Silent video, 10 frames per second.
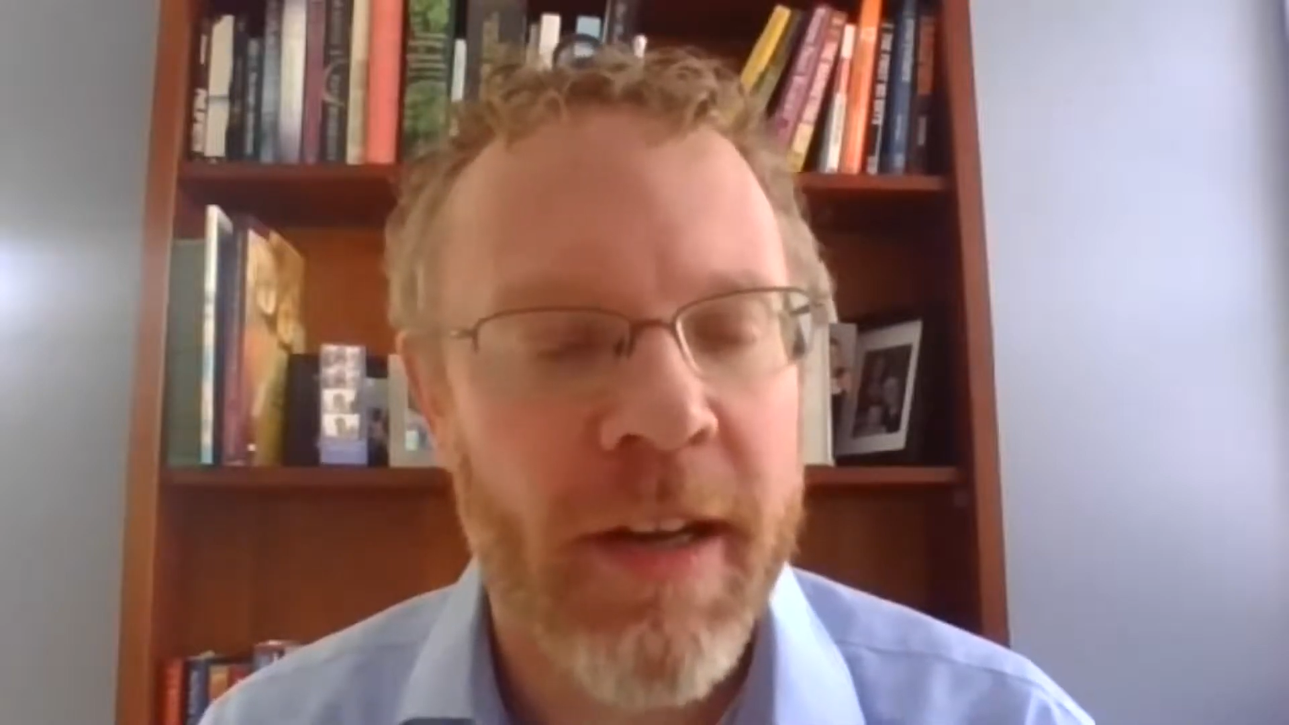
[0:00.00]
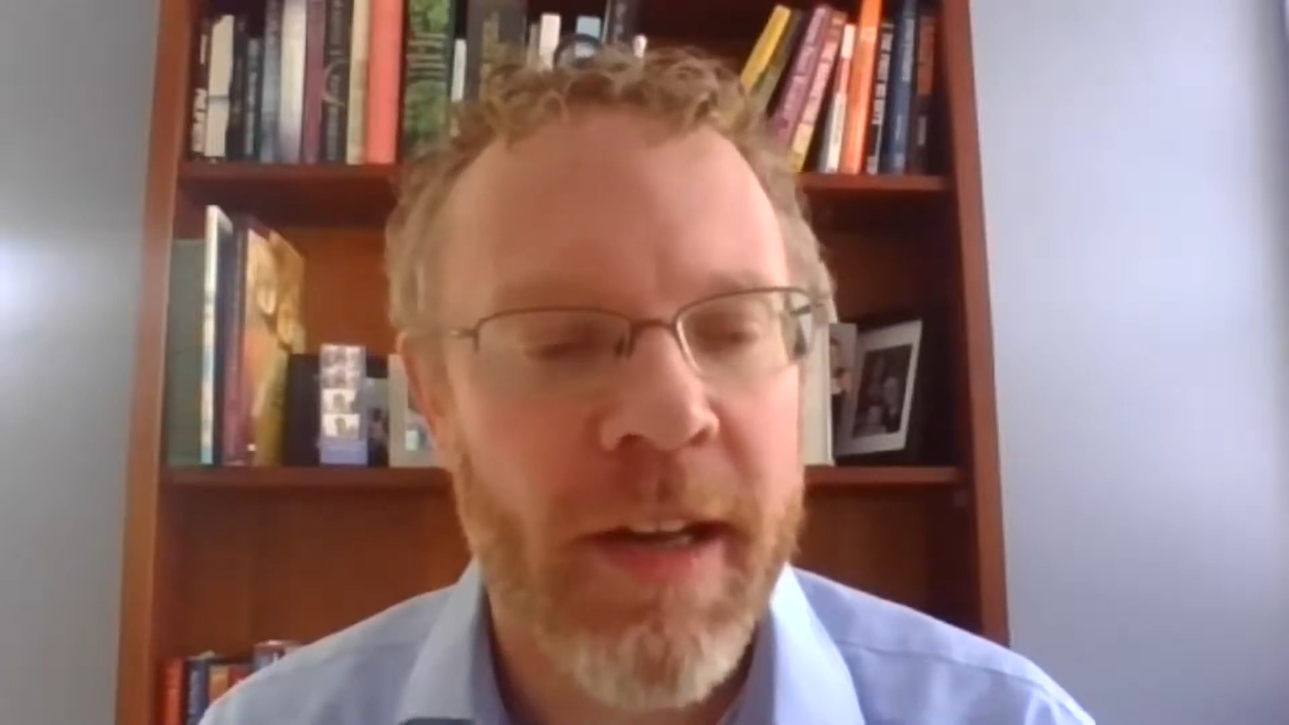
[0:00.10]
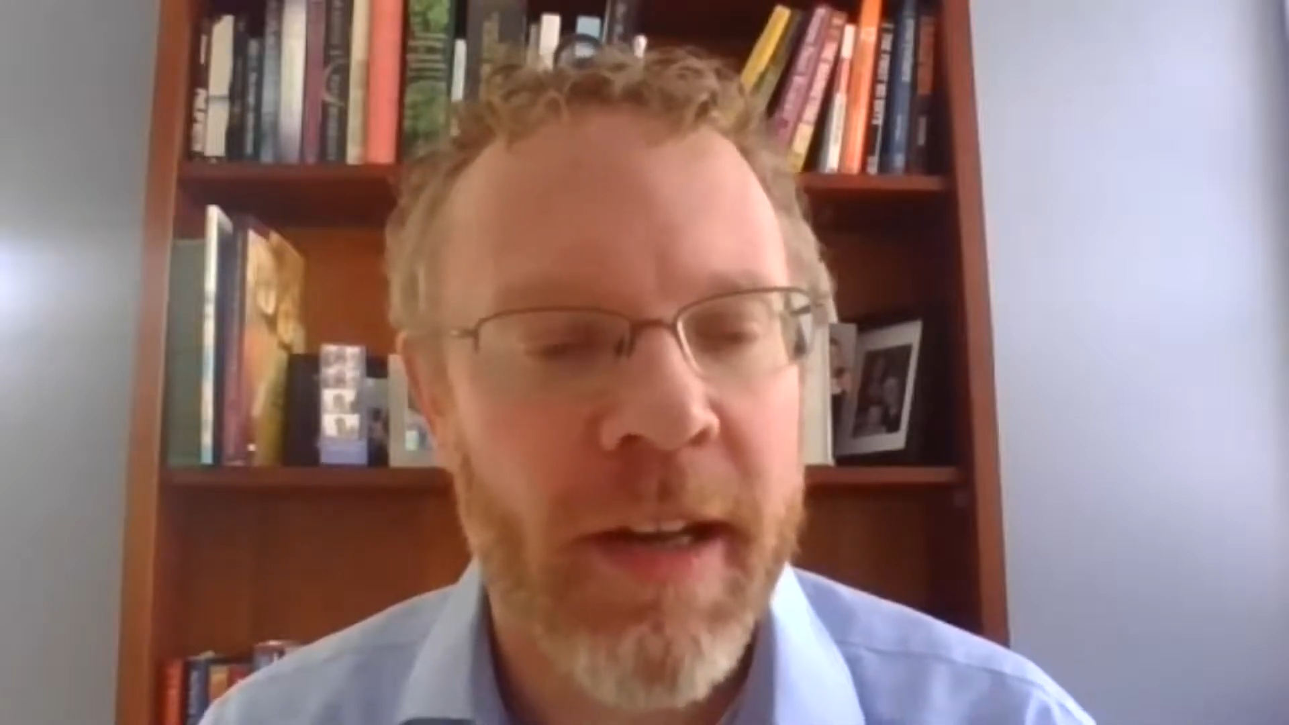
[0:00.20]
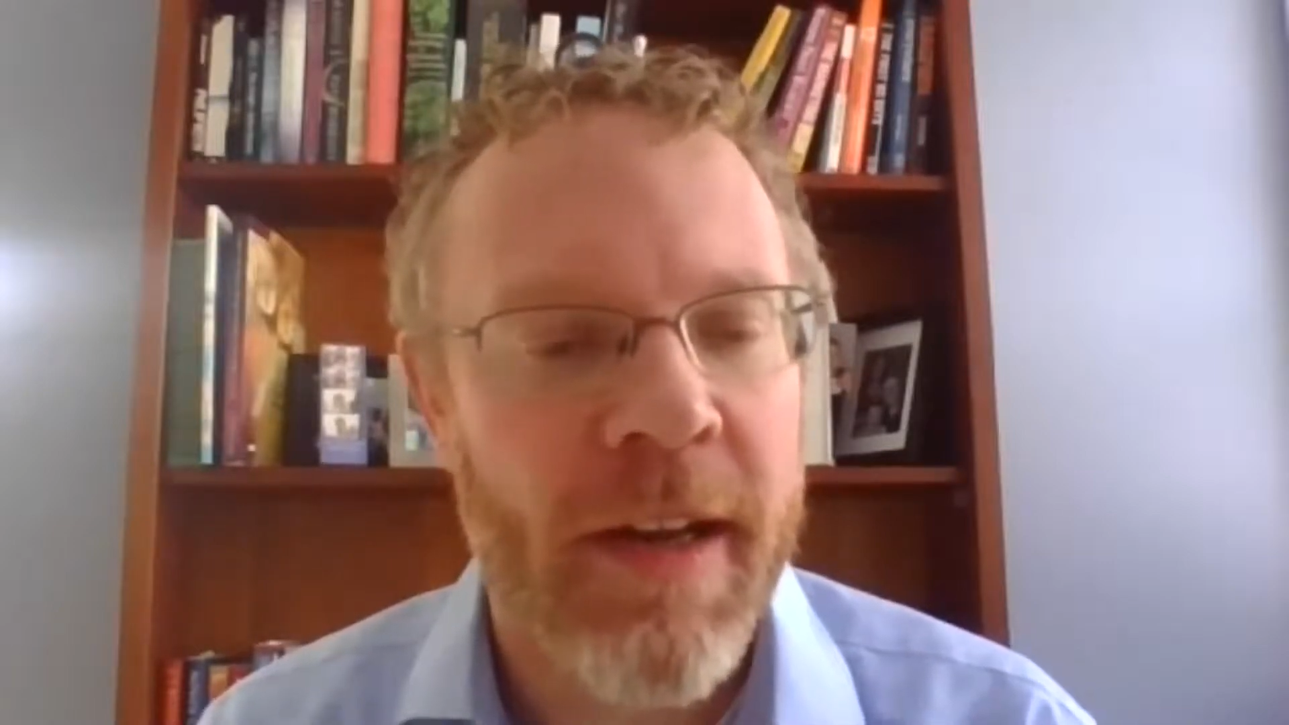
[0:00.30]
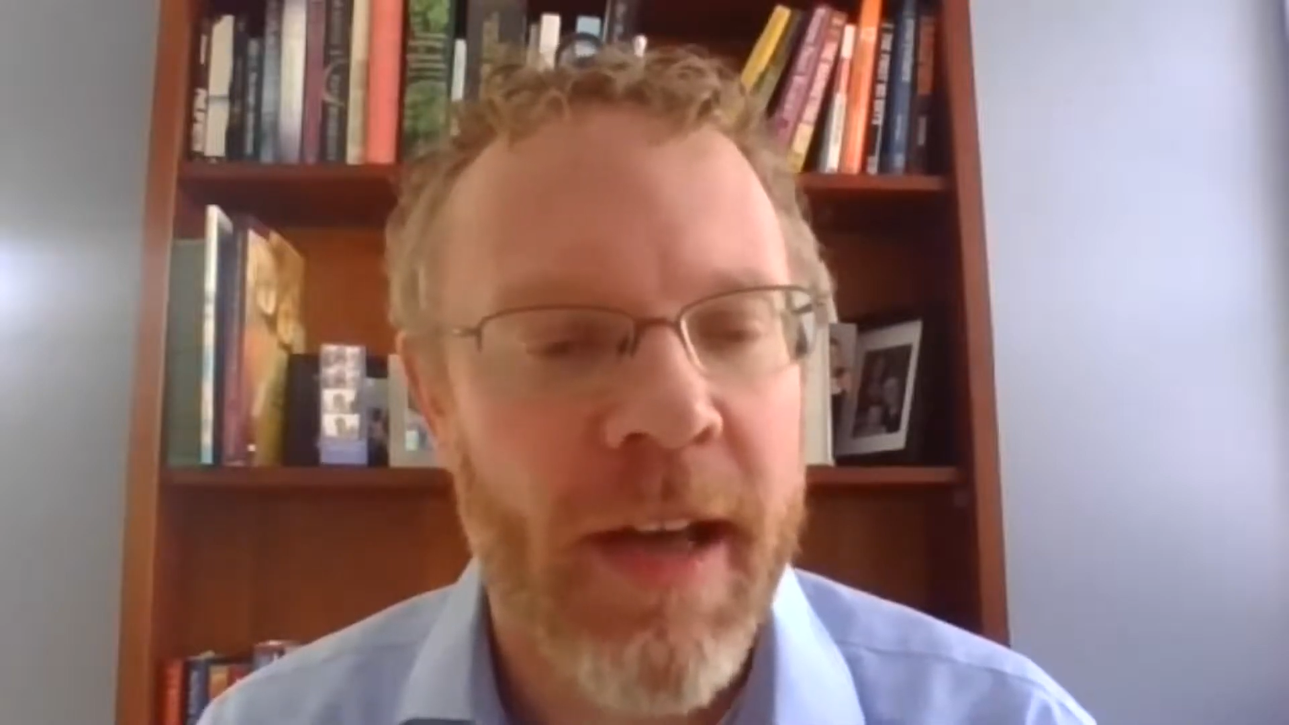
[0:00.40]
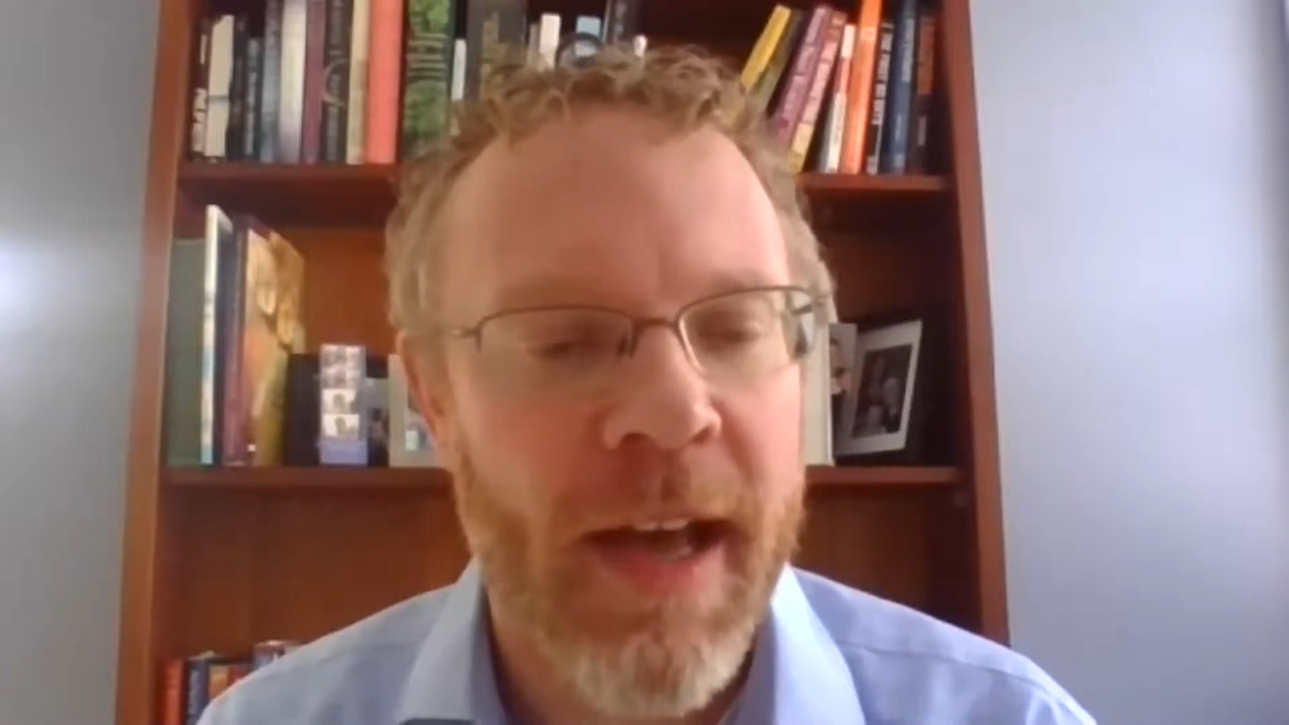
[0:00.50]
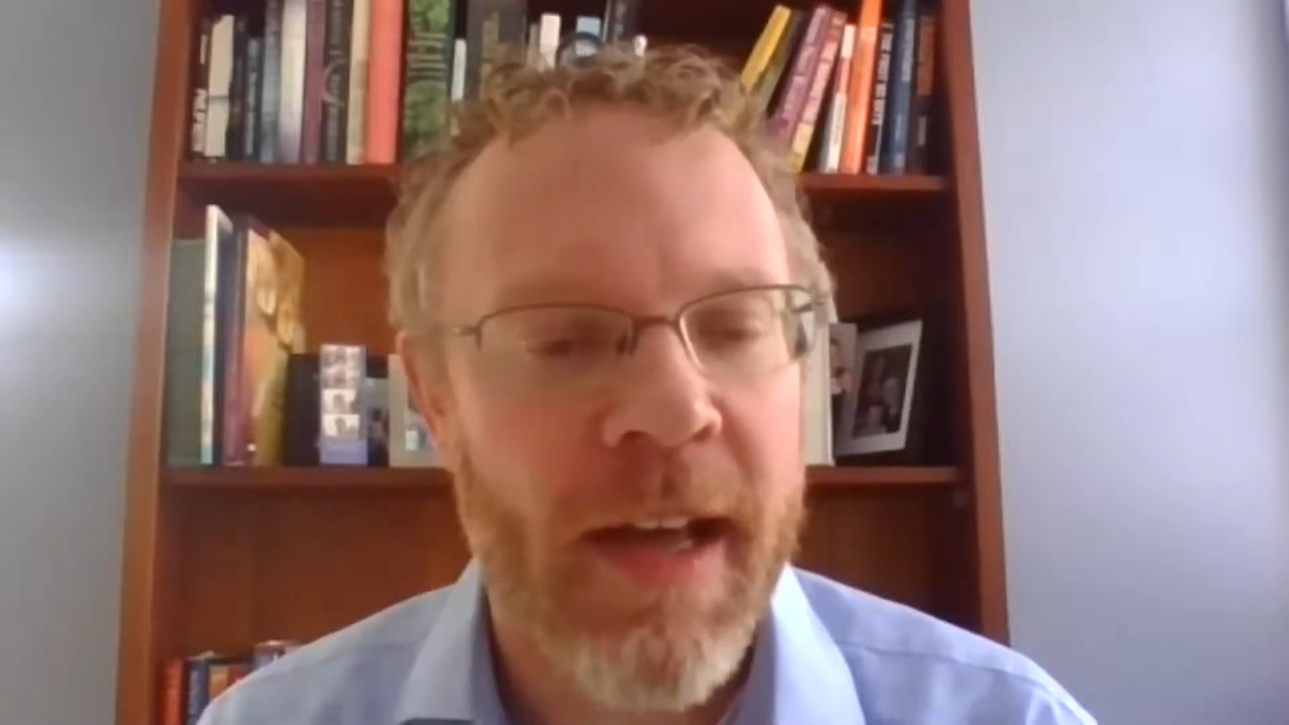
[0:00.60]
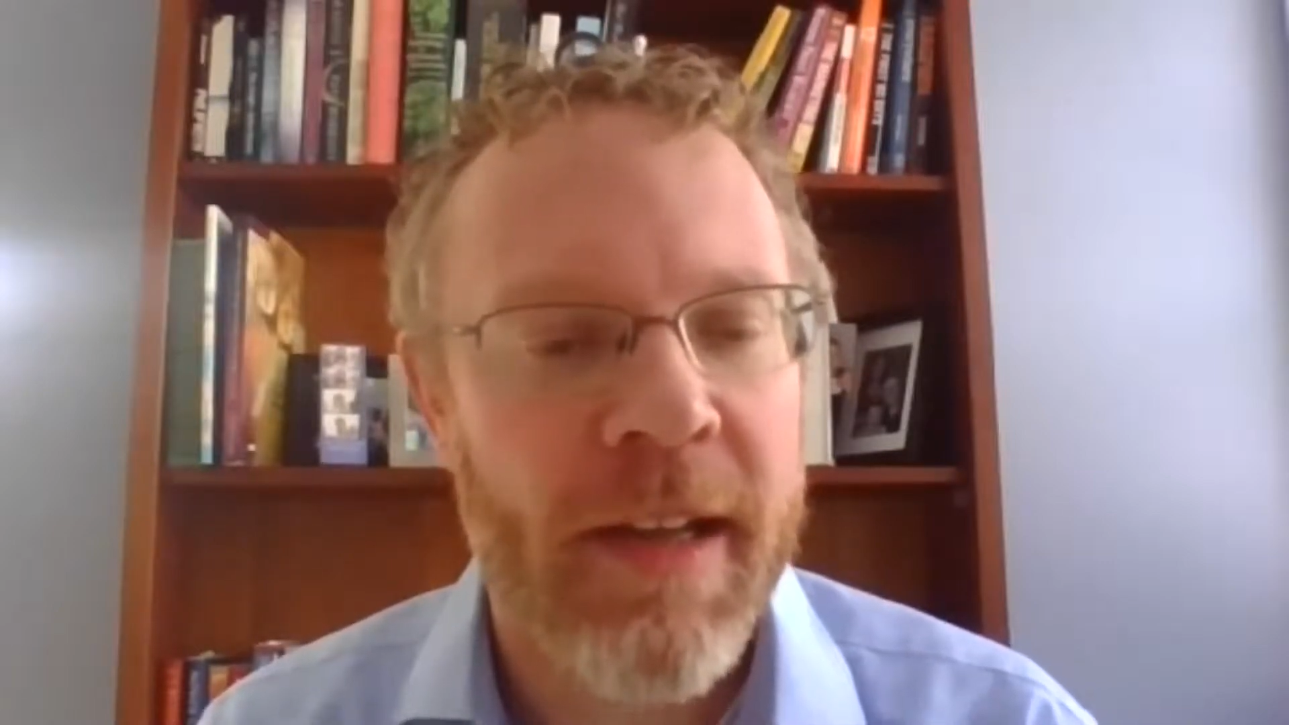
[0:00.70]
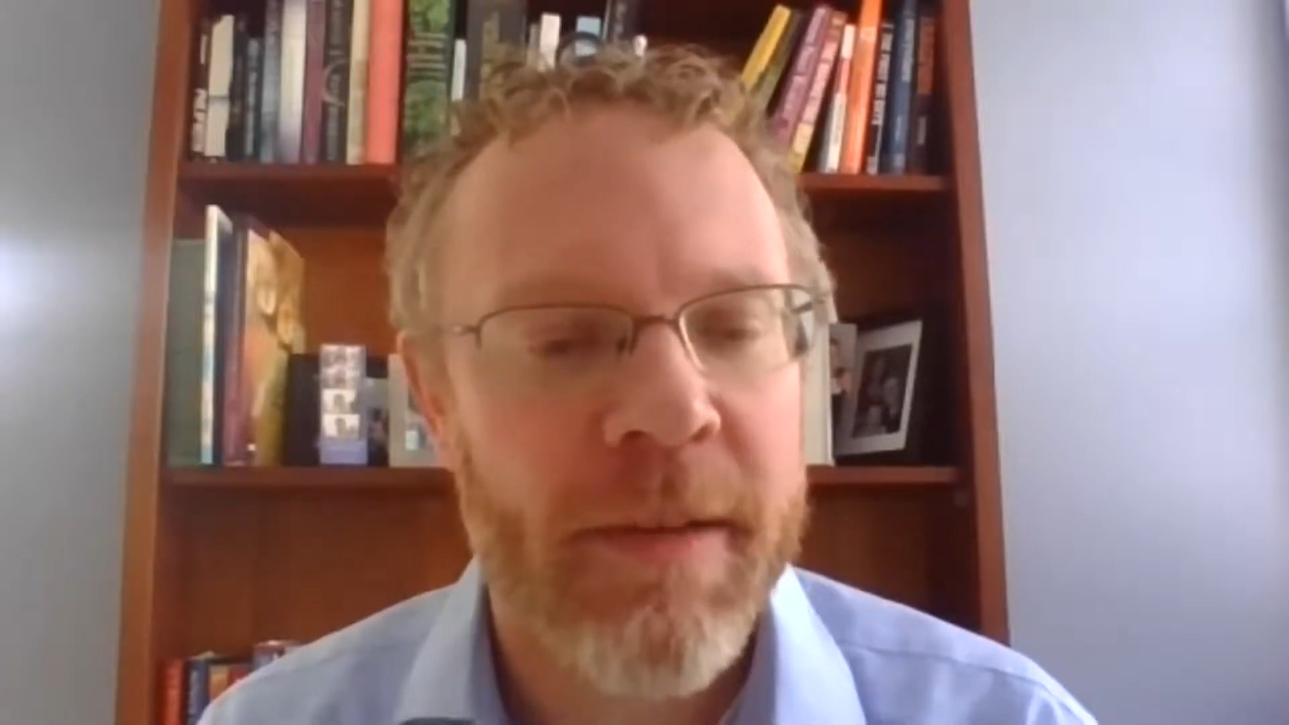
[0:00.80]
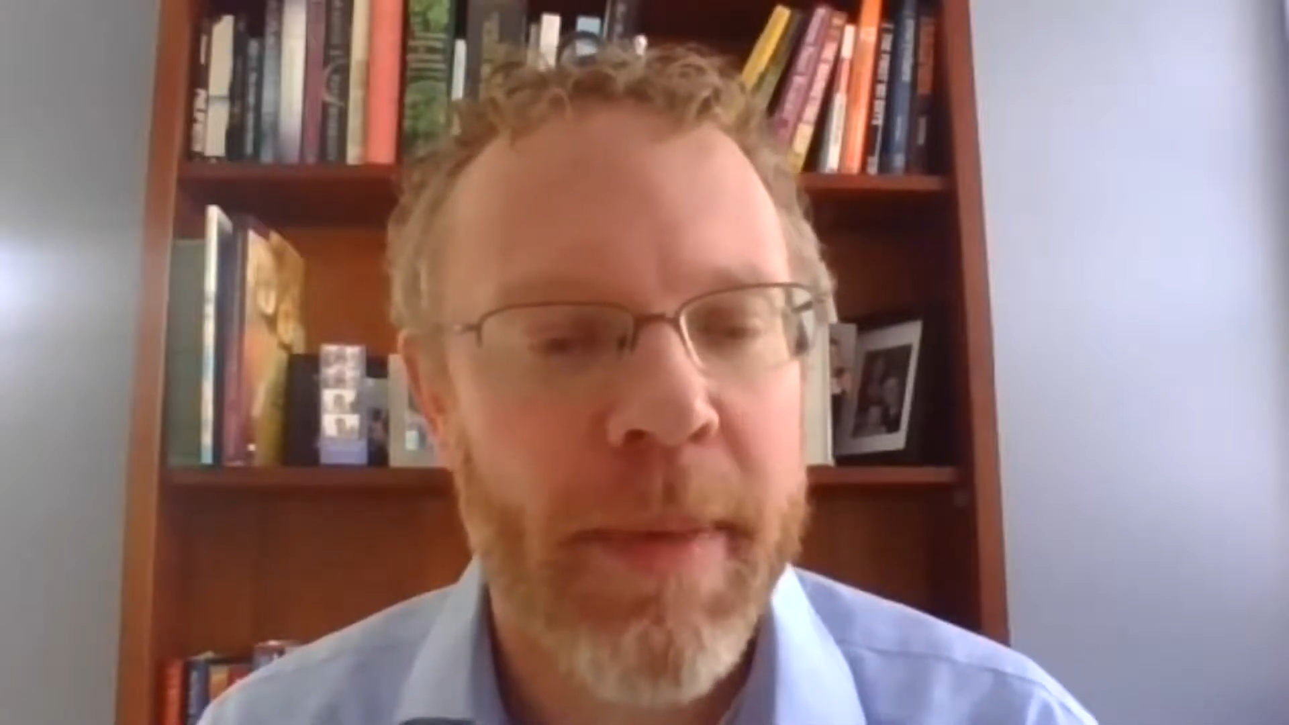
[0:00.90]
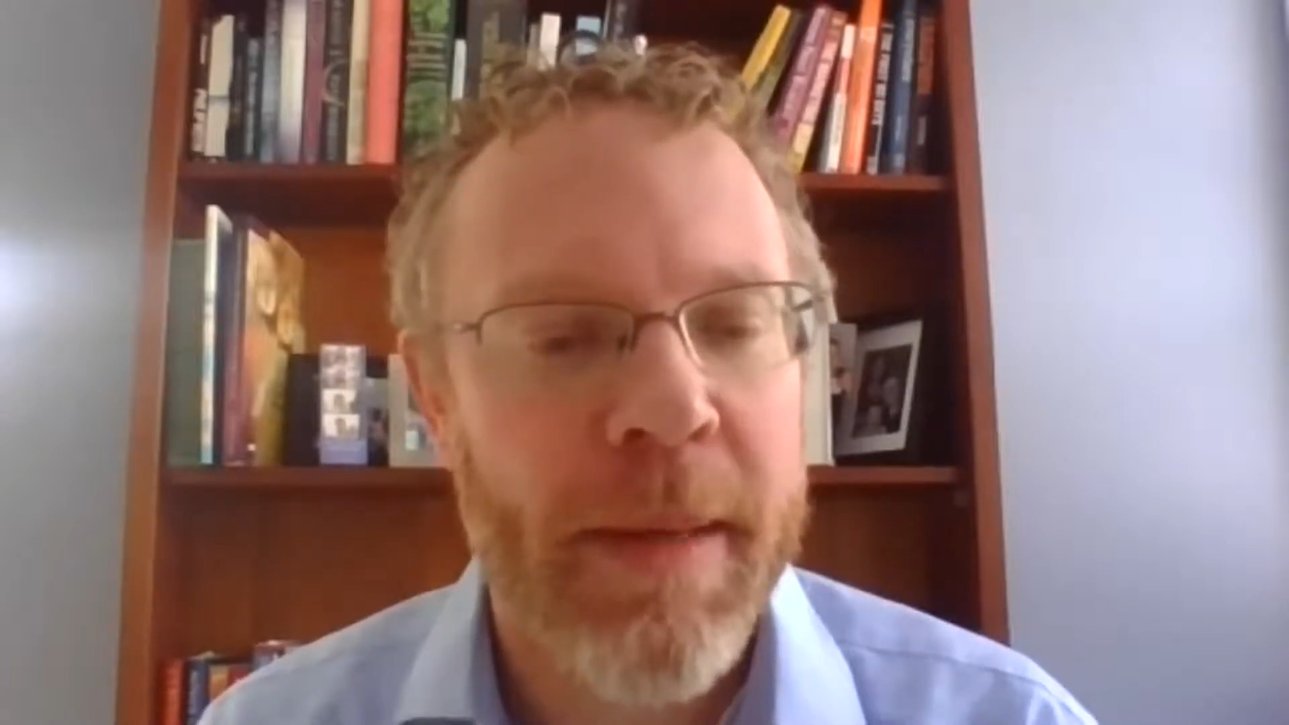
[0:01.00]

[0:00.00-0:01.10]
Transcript: and